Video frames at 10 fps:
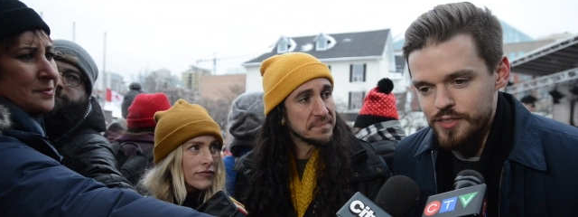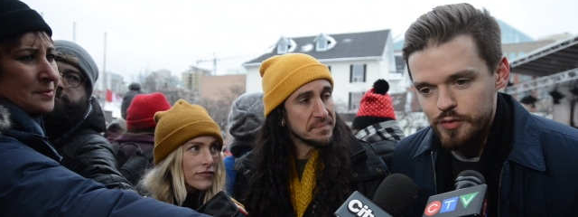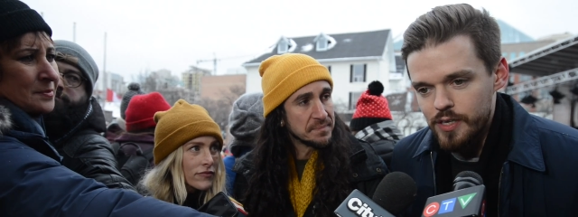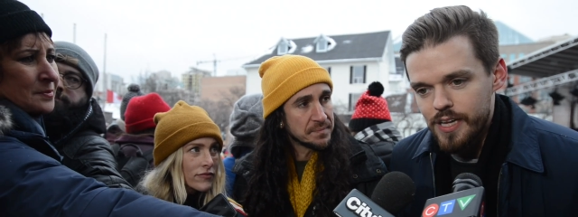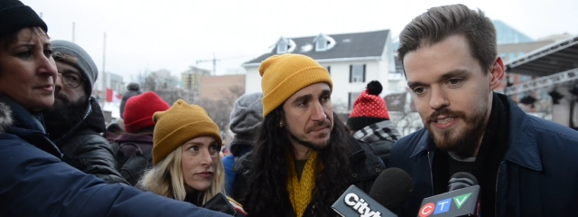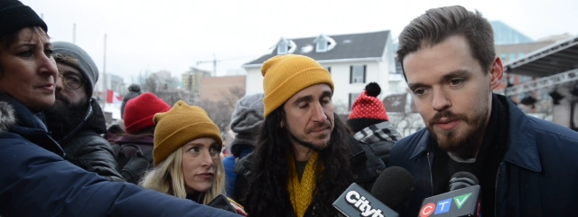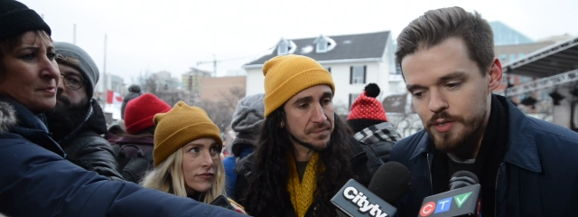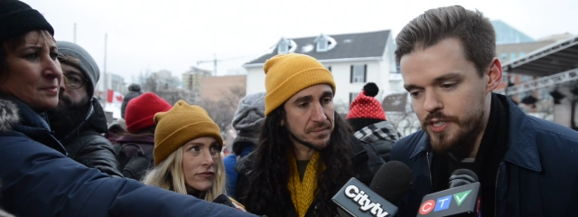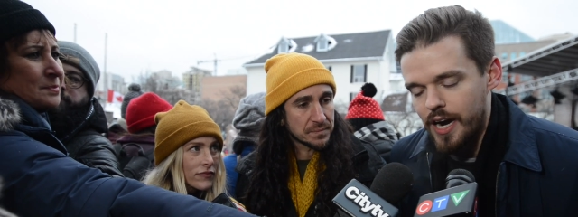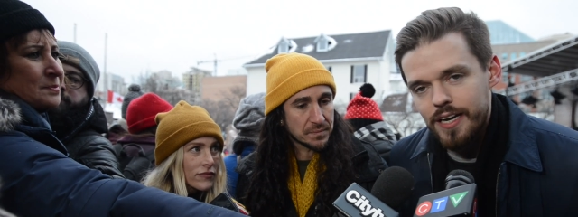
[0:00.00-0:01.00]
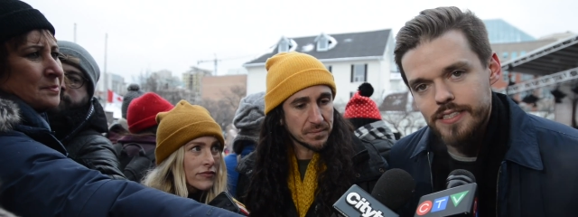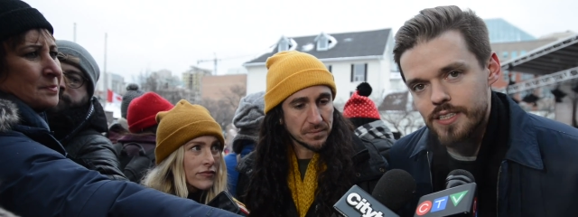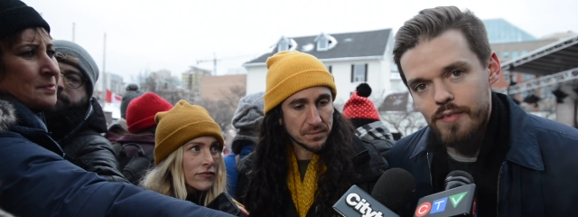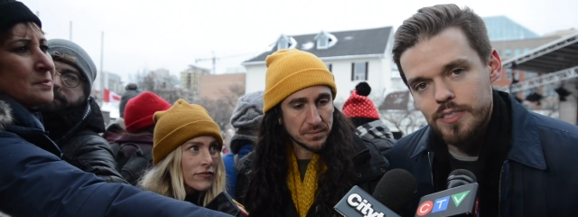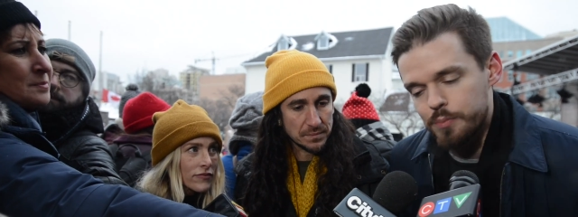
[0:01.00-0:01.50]
Speaker 1: to realize how much kindness
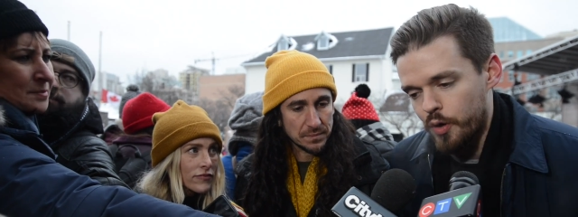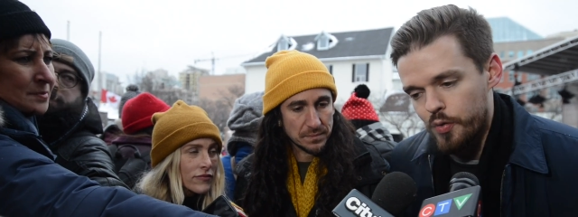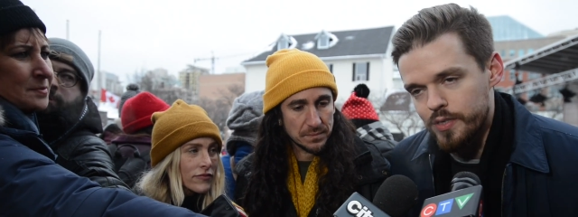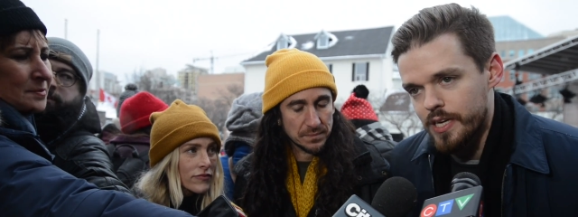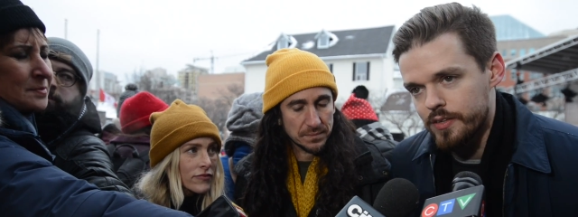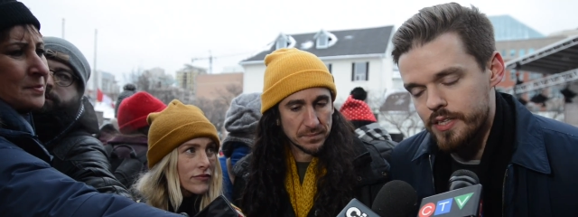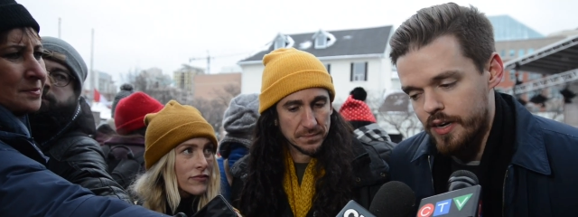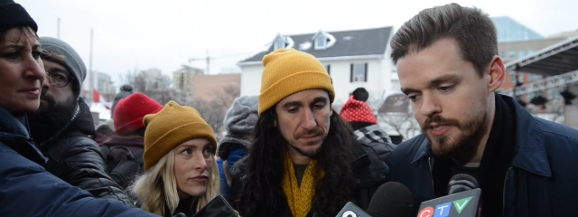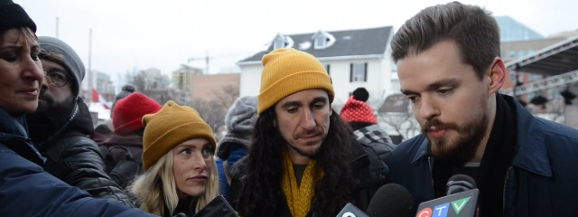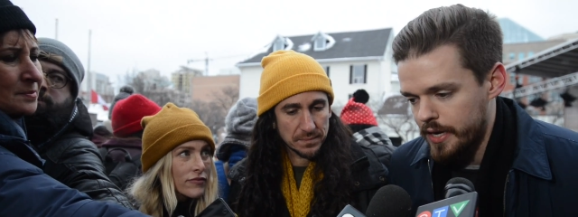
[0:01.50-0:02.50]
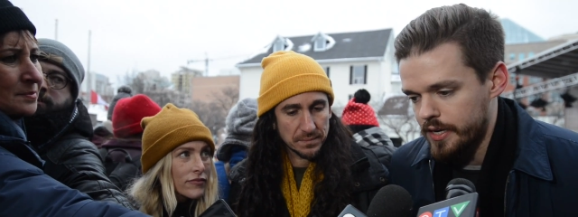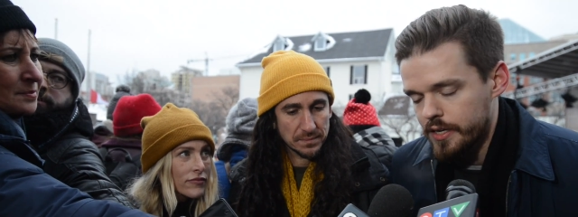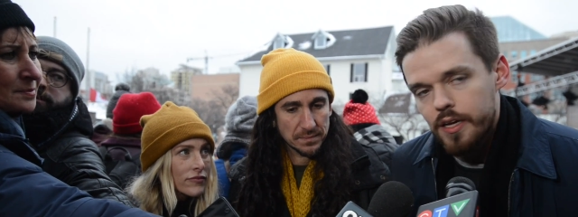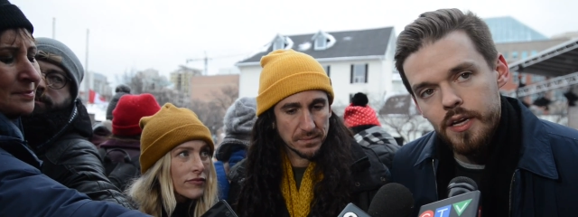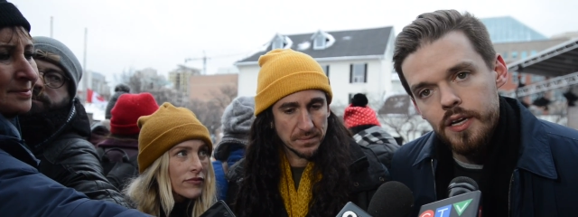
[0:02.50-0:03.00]
and love and support there is out there has made it
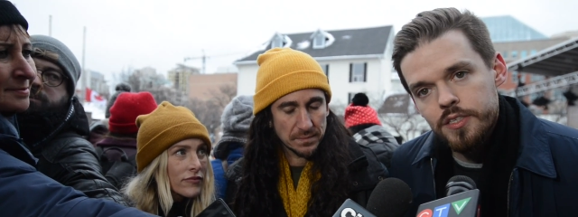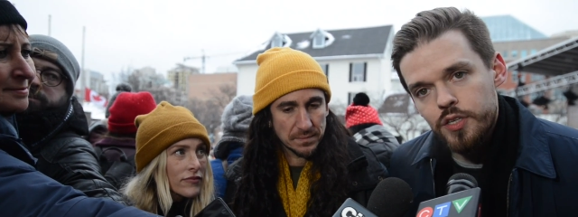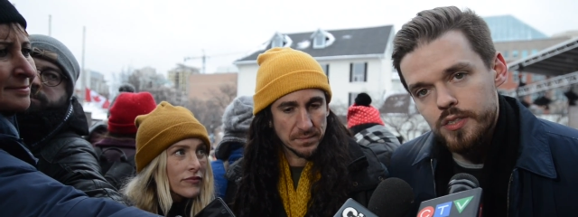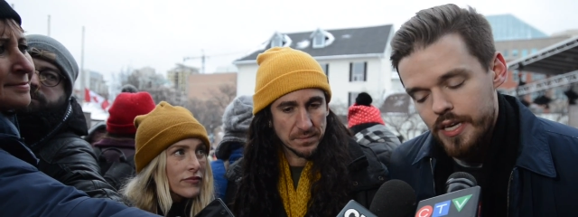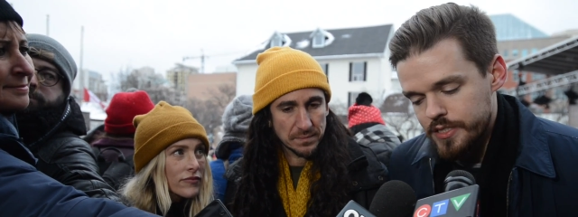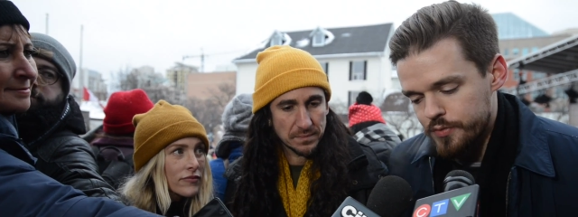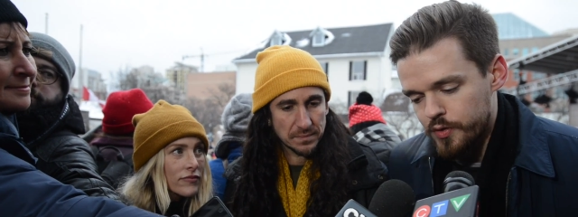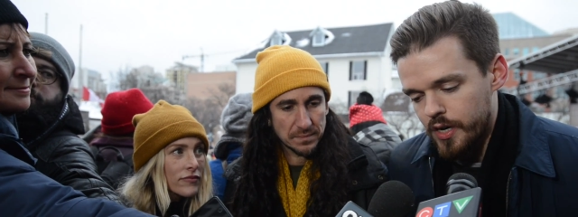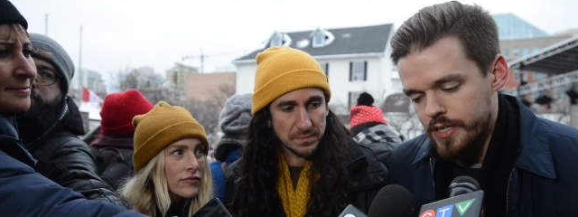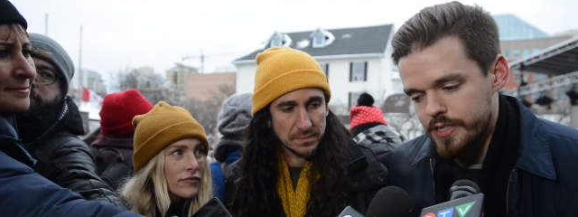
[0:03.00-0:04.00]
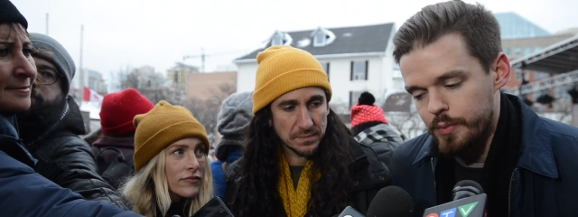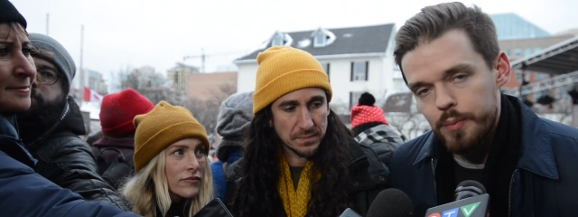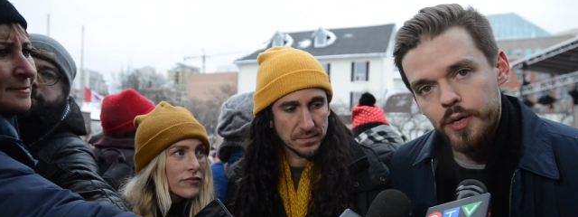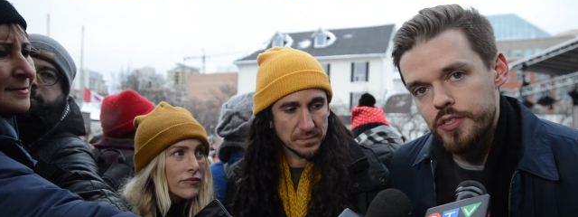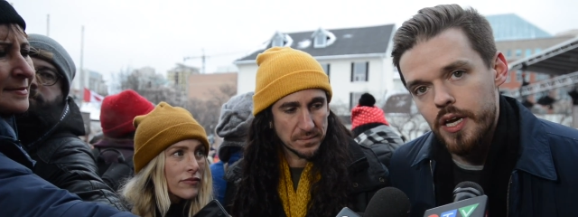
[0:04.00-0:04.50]
certainly easier for us and we
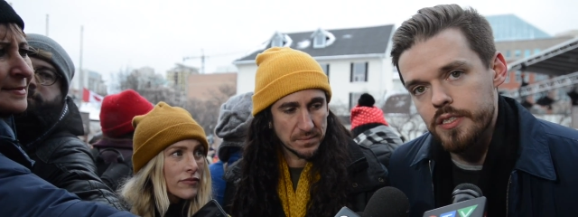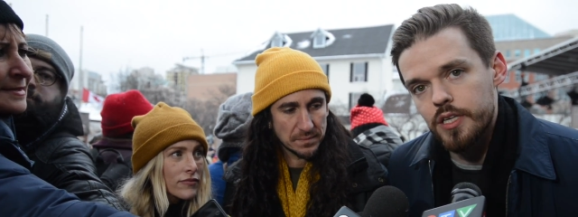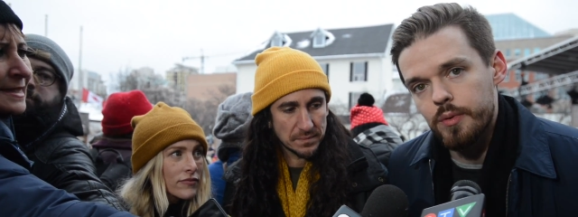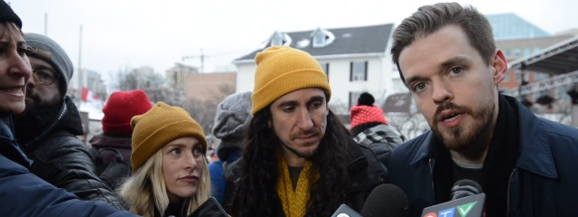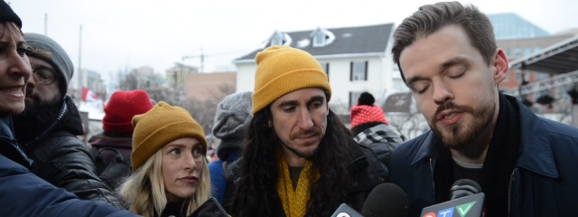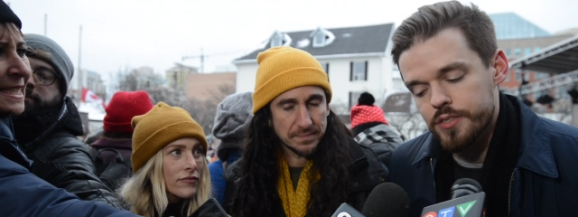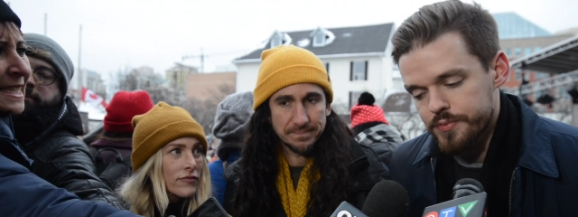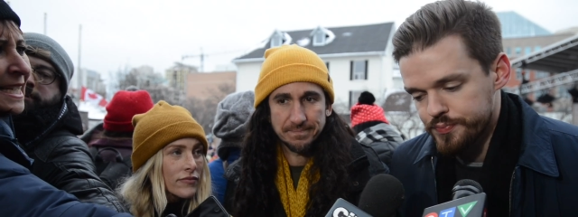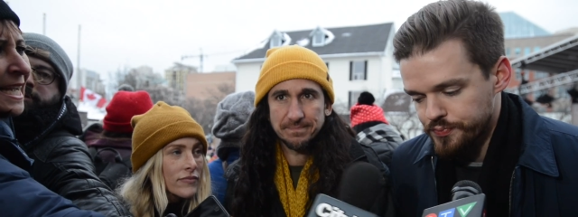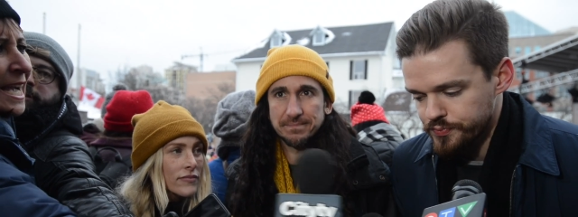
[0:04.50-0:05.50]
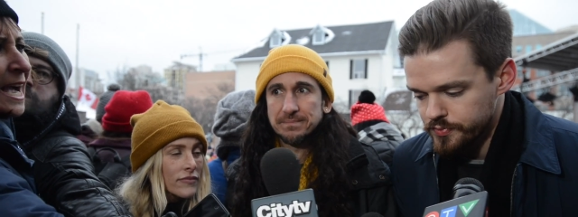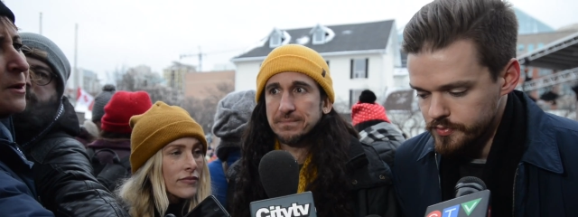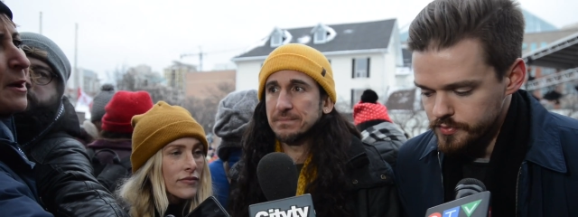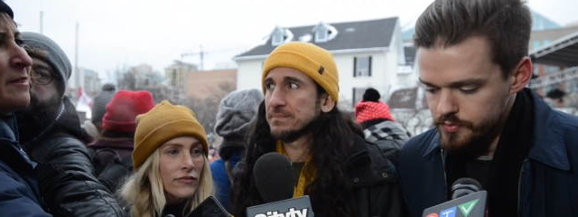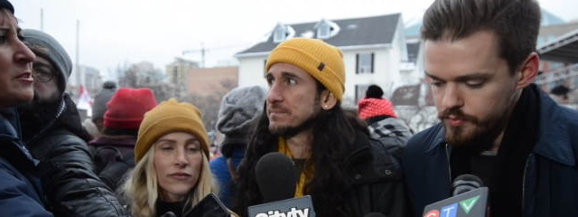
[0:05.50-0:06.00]
appreciate it so much.
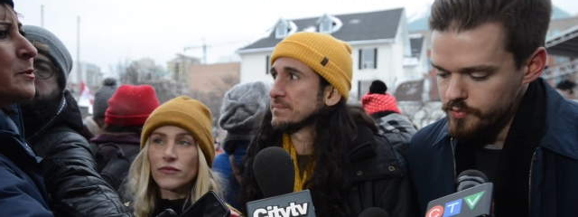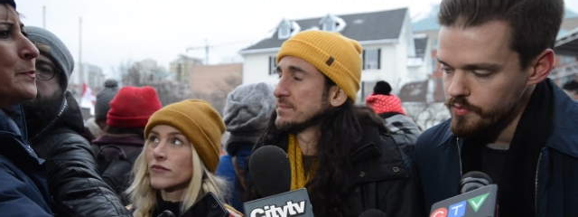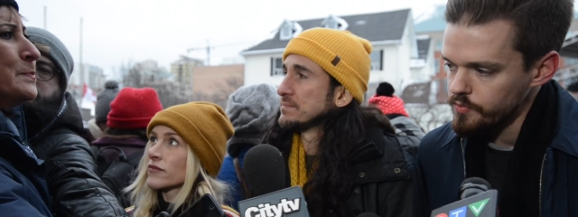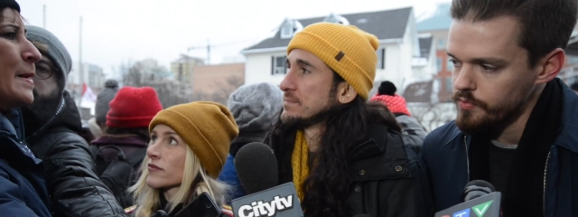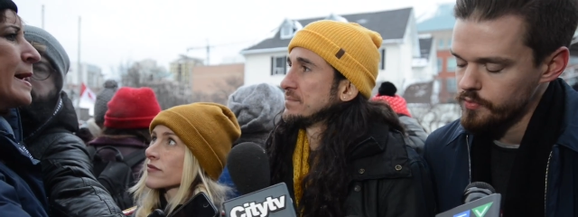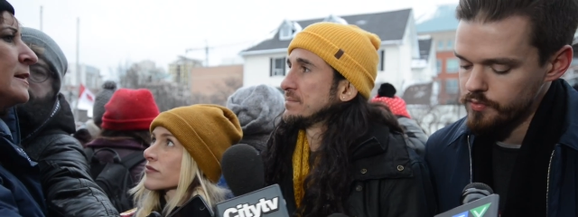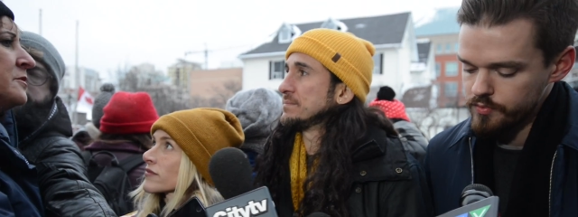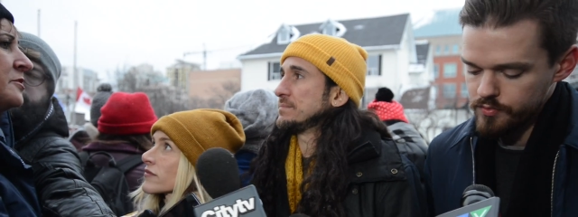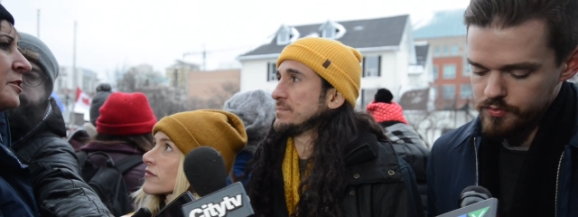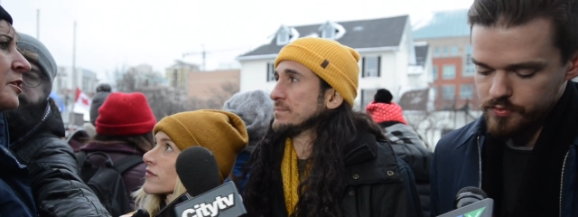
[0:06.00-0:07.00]
How have you managed to